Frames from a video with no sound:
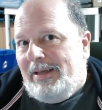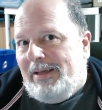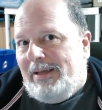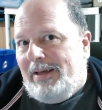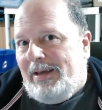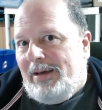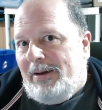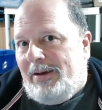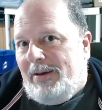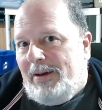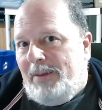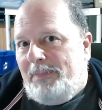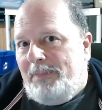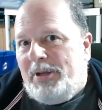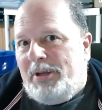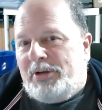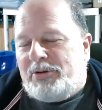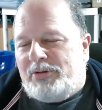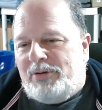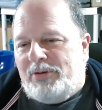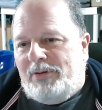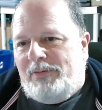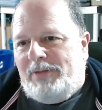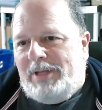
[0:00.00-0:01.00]
a
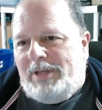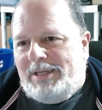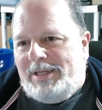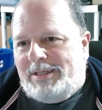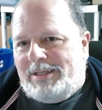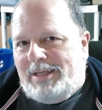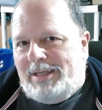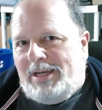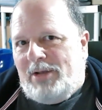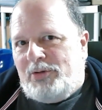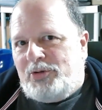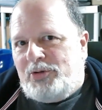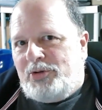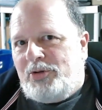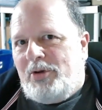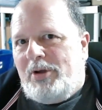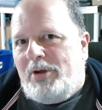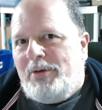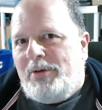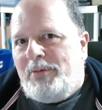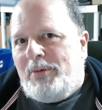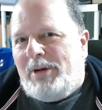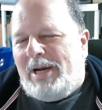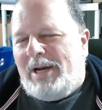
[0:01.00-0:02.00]
picture of these, and I'll show
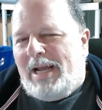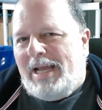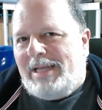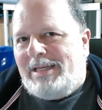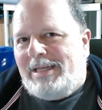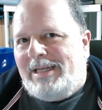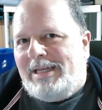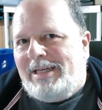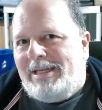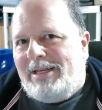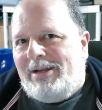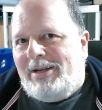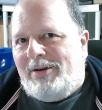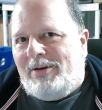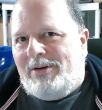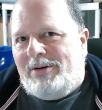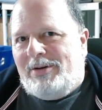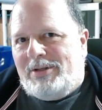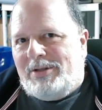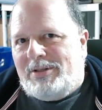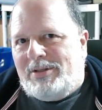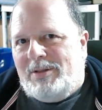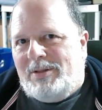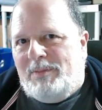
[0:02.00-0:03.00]
you what I did here in
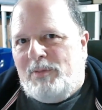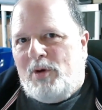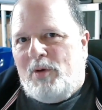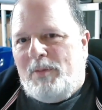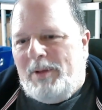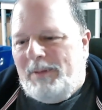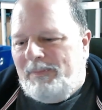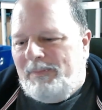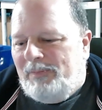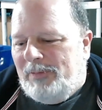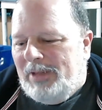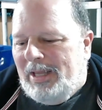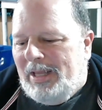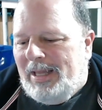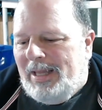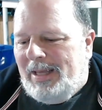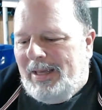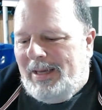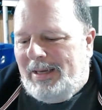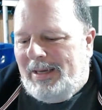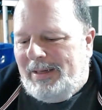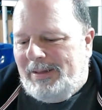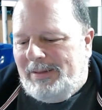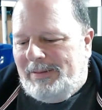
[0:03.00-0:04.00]
just a moment.
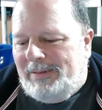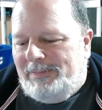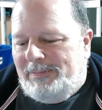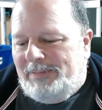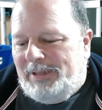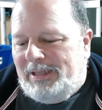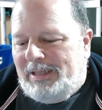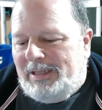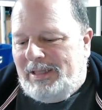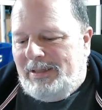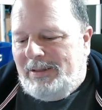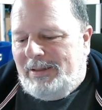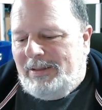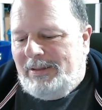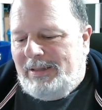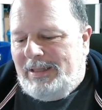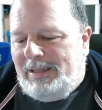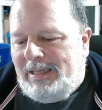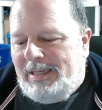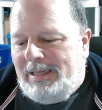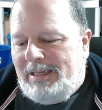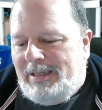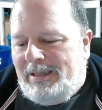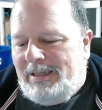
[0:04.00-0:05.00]
But
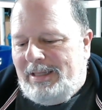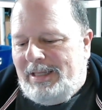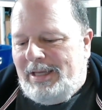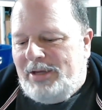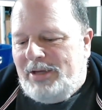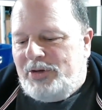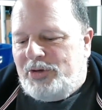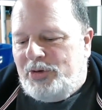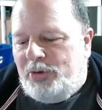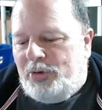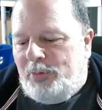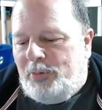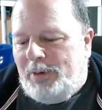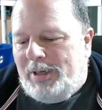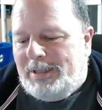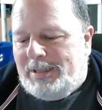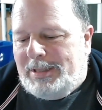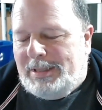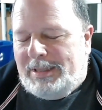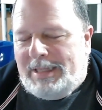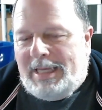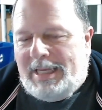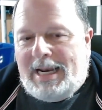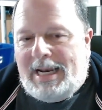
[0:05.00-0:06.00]
the issue
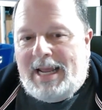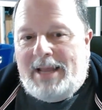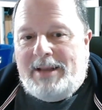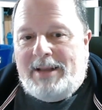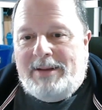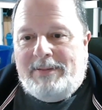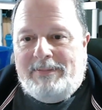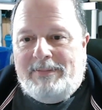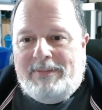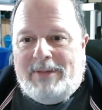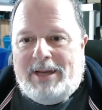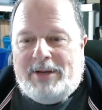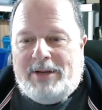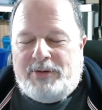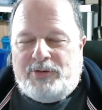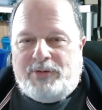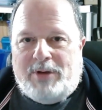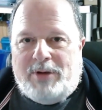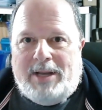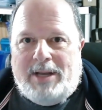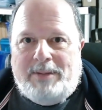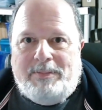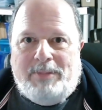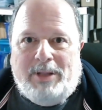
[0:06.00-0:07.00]
was that I
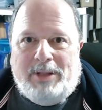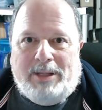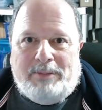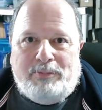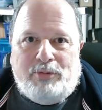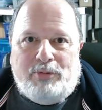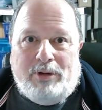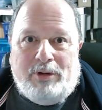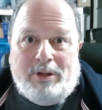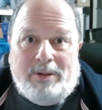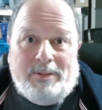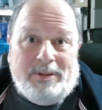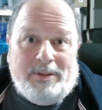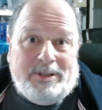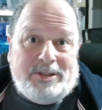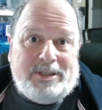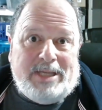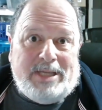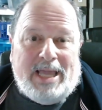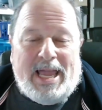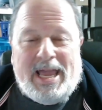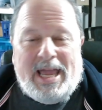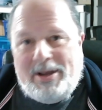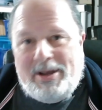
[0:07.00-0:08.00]
tried like putting them to
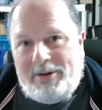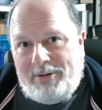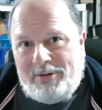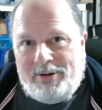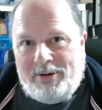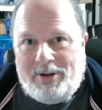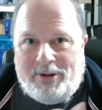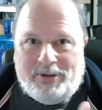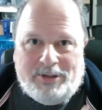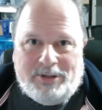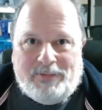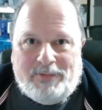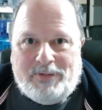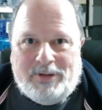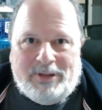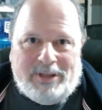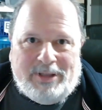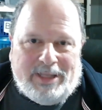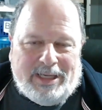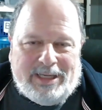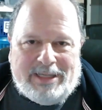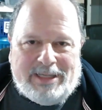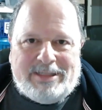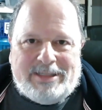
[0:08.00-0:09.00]
scanner and all different
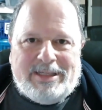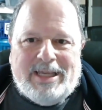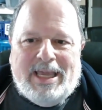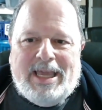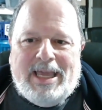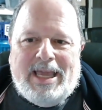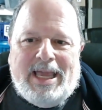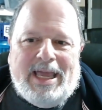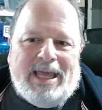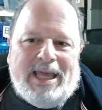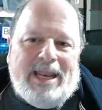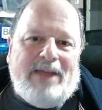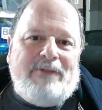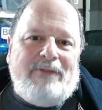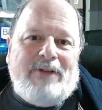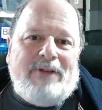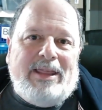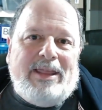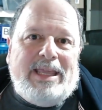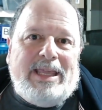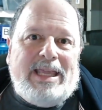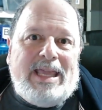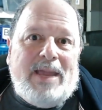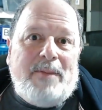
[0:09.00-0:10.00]
things, and I
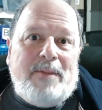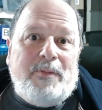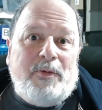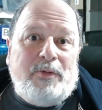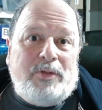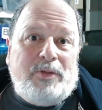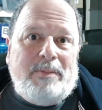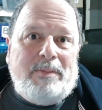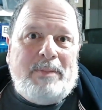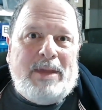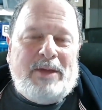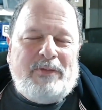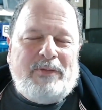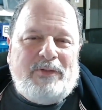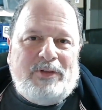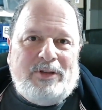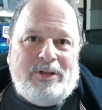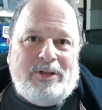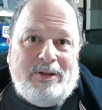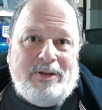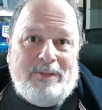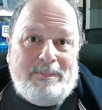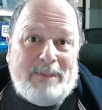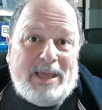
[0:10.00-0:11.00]
finally came up with
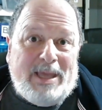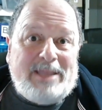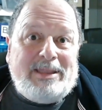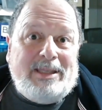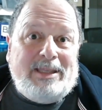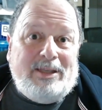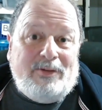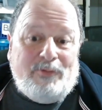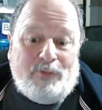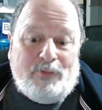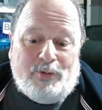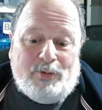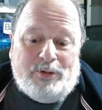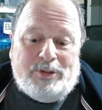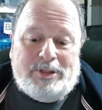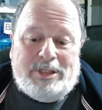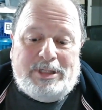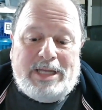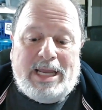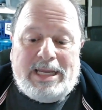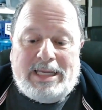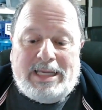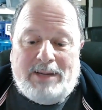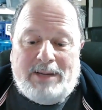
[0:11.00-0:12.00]
the method for
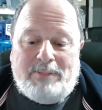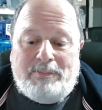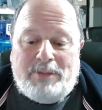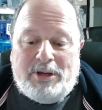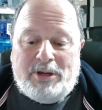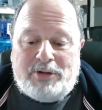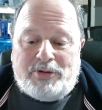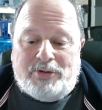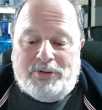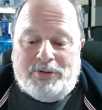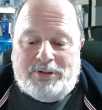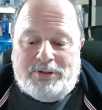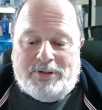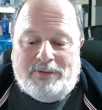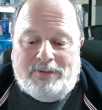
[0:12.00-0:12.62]
taking pictures of